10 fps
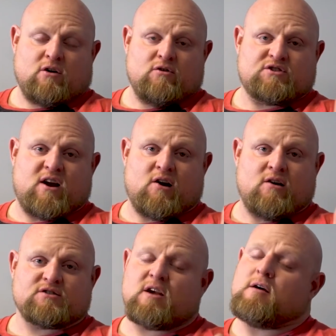on those
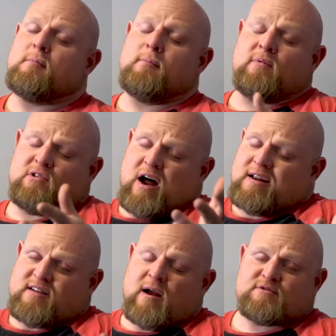areas. A lot
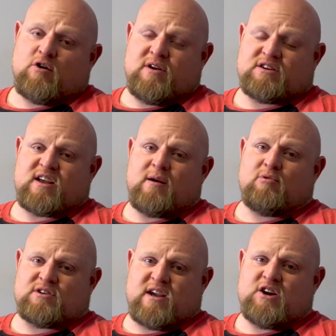of times there'll be
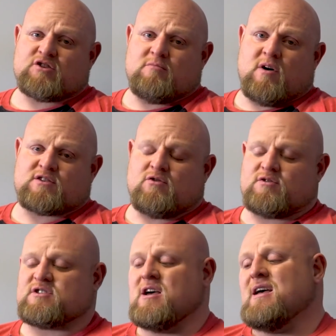stabilization
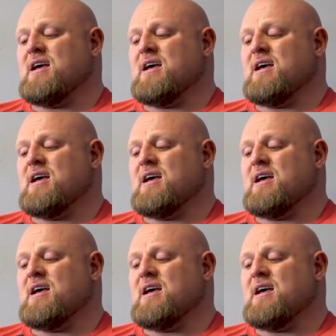muscles,